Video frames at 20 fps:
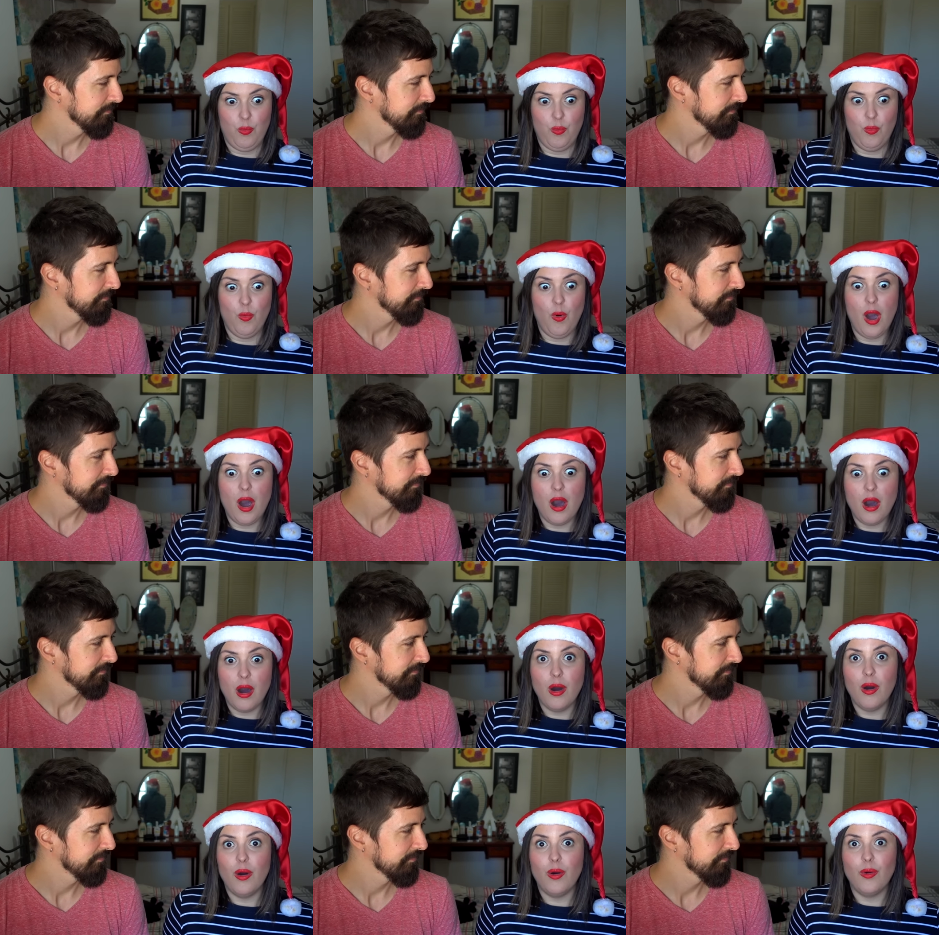
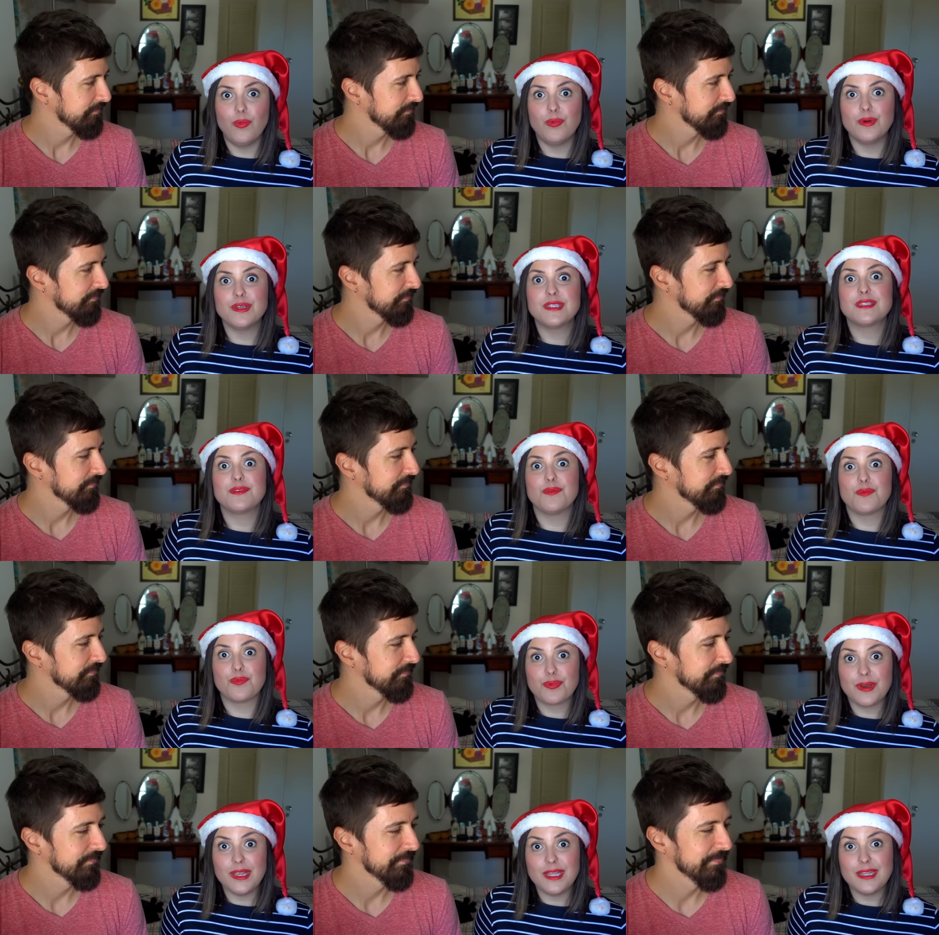Speaker 1: whoa, was
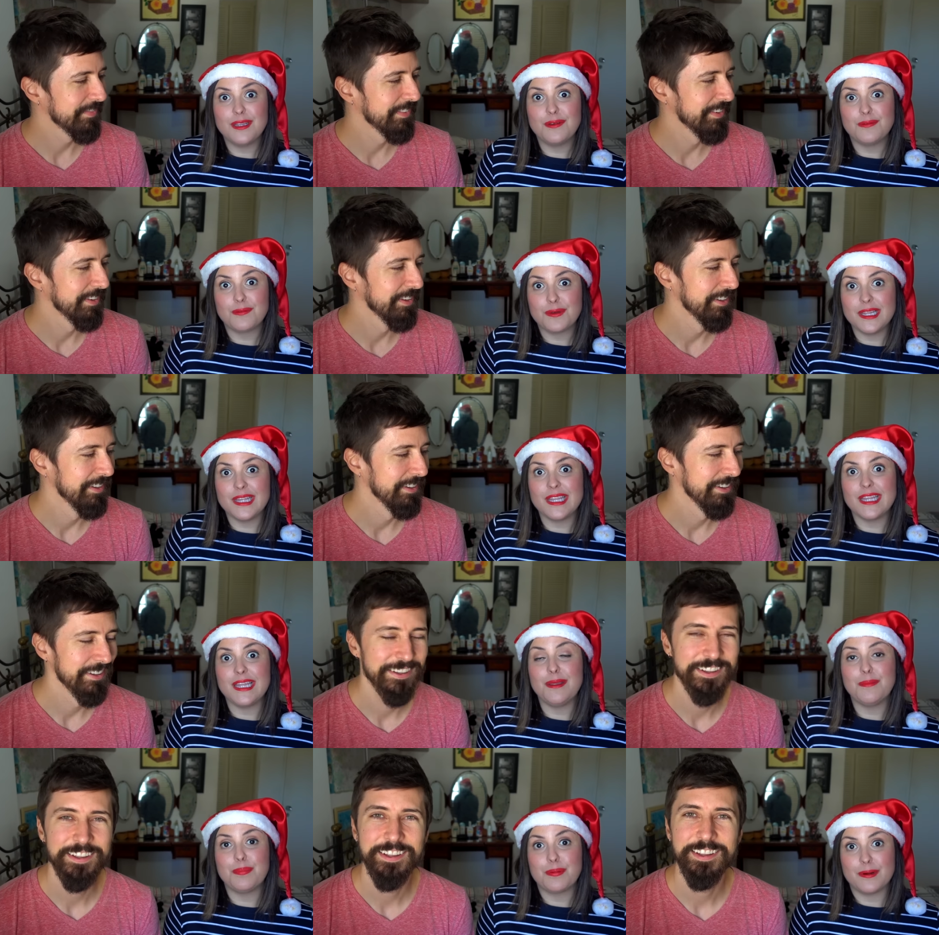really,
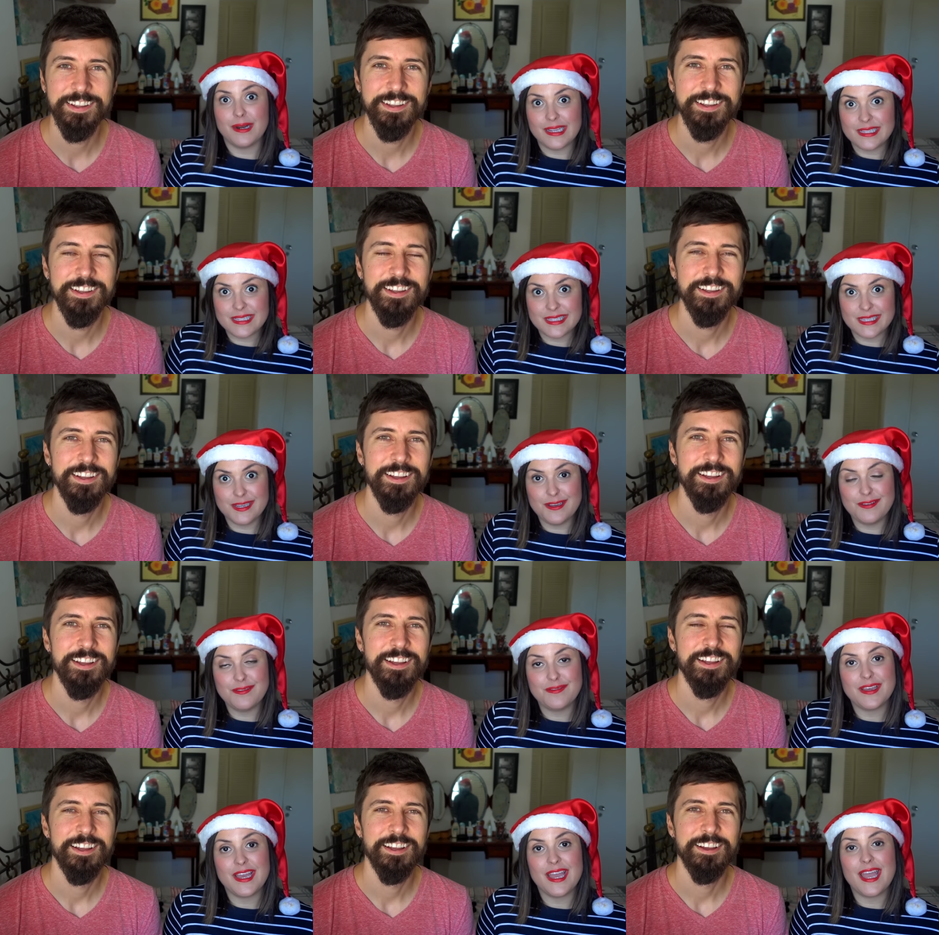really
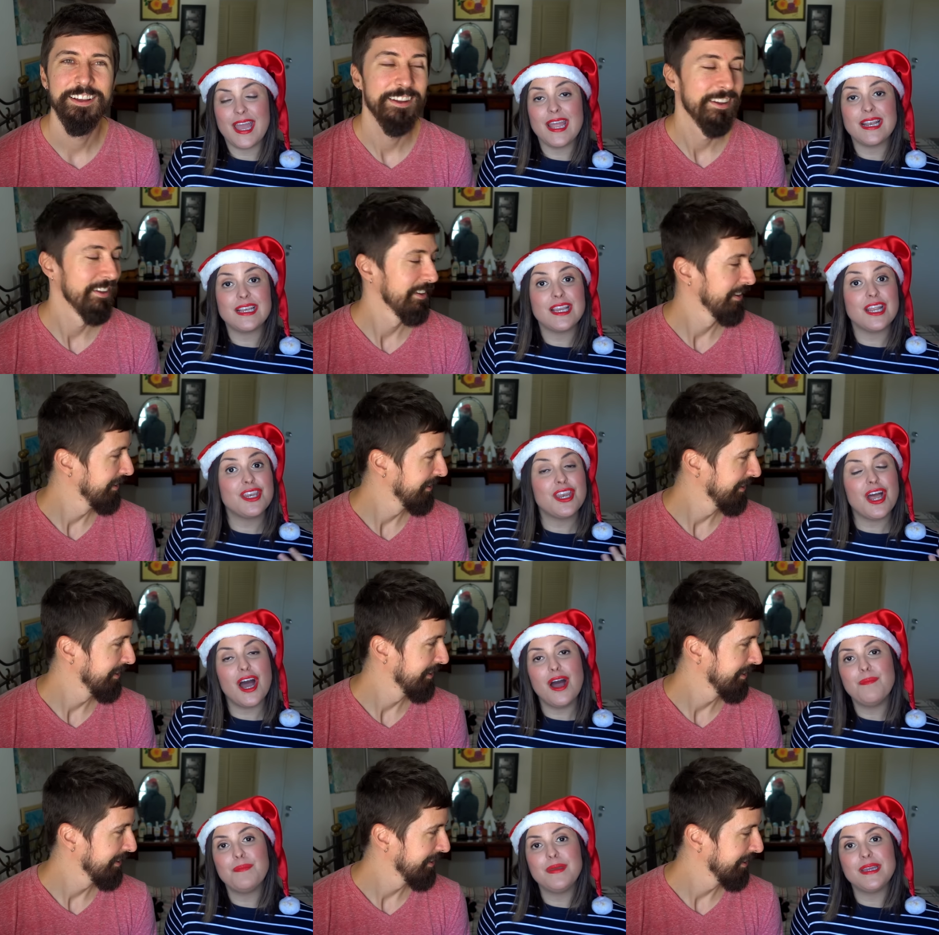impressive. And
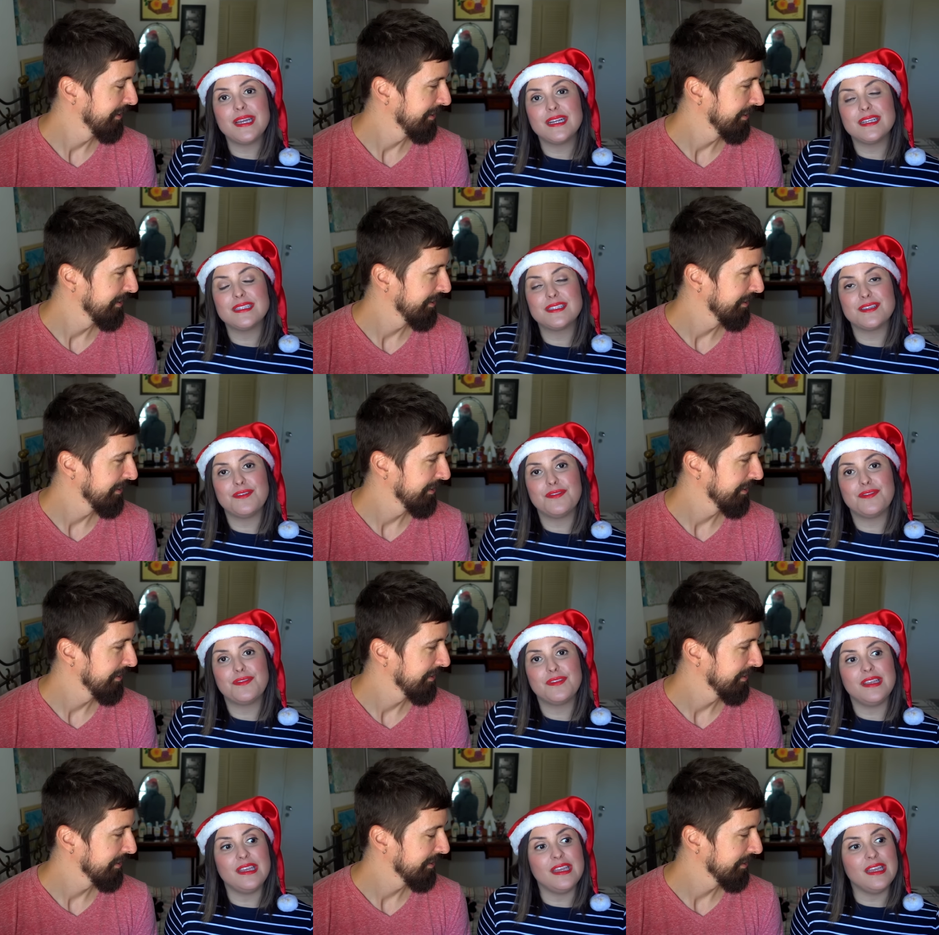not because of
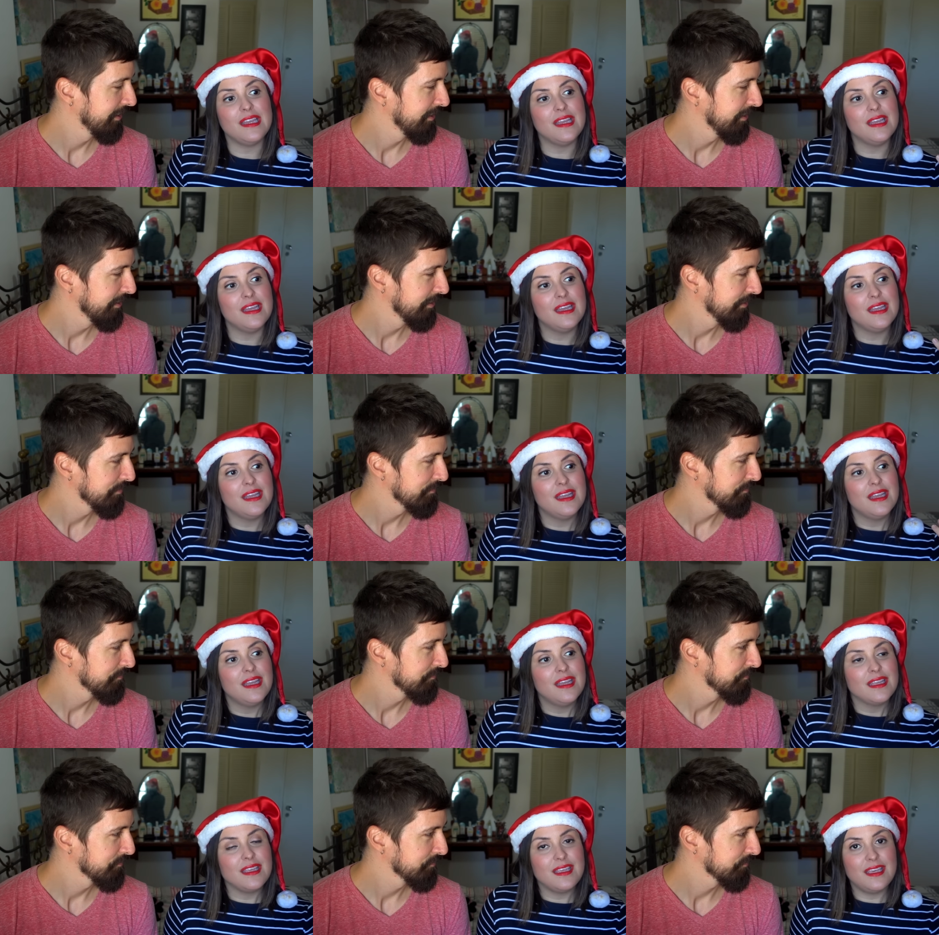the
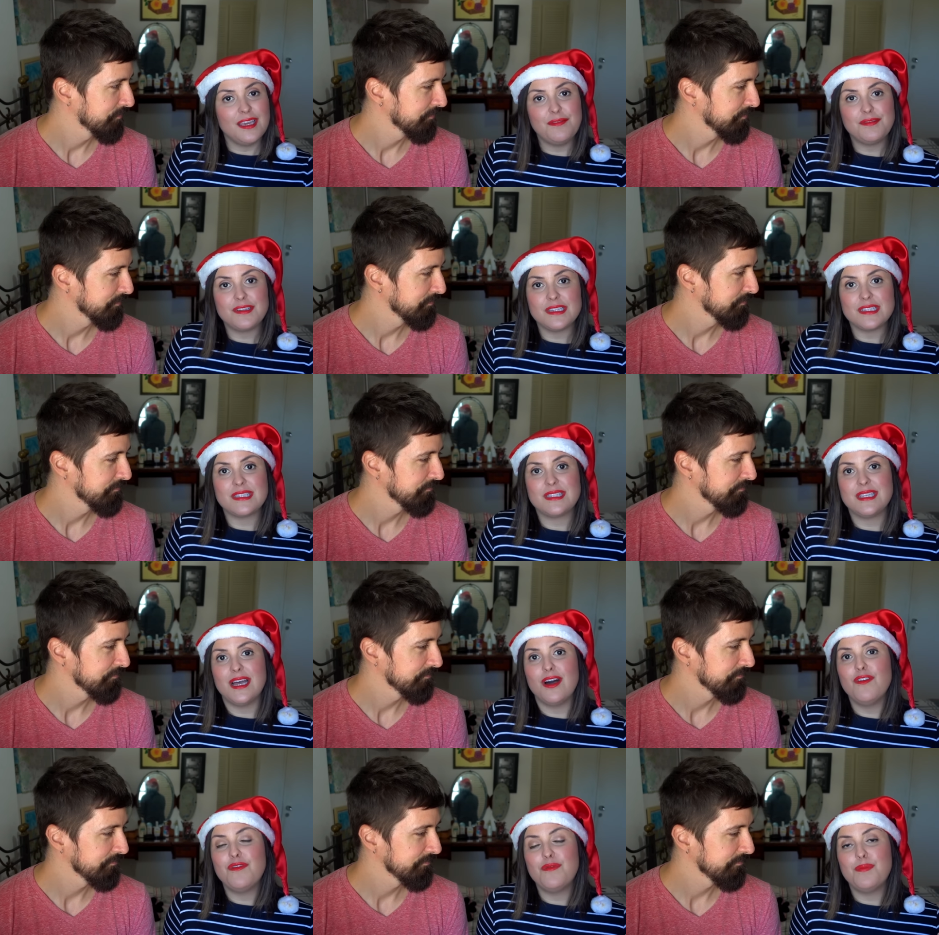gift
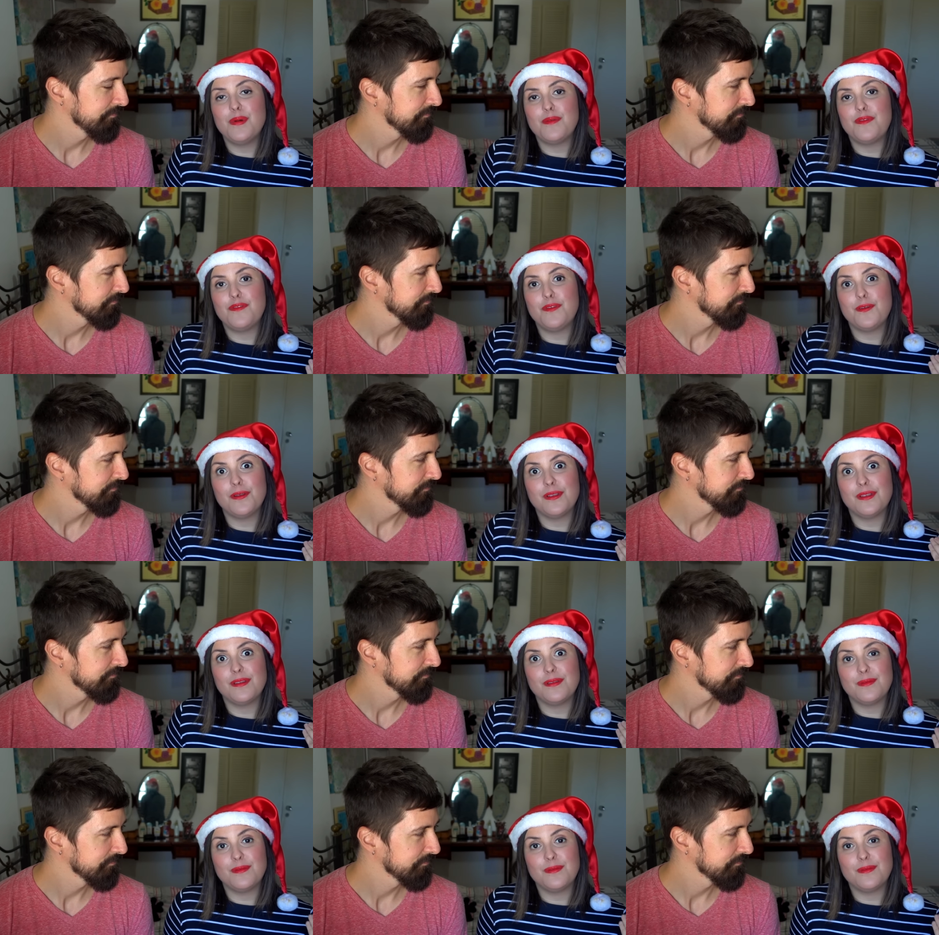itself, but for